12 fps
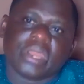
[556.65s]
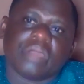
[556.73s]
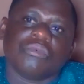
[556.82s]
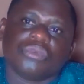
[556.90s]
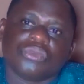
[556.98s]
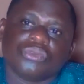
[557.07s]

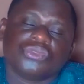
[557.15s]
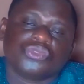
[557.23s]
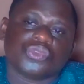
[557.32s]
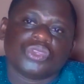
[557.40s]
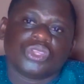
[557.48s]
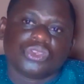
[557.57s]
enable you
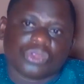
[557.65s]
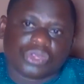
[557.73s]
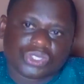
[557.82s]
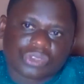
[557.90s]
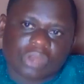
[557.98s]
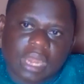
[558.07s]
to
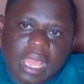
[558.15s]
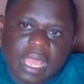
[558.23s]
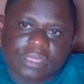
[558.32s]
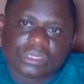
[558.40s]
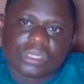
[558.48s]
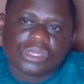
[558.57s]

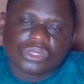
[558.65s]
industrialize.